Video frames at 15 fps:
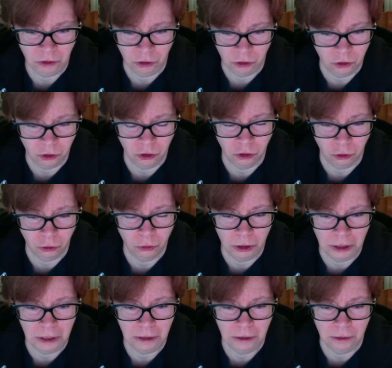This is just
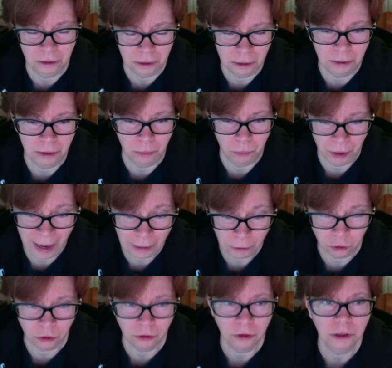running in the
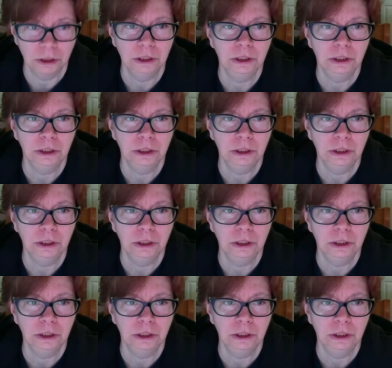browser.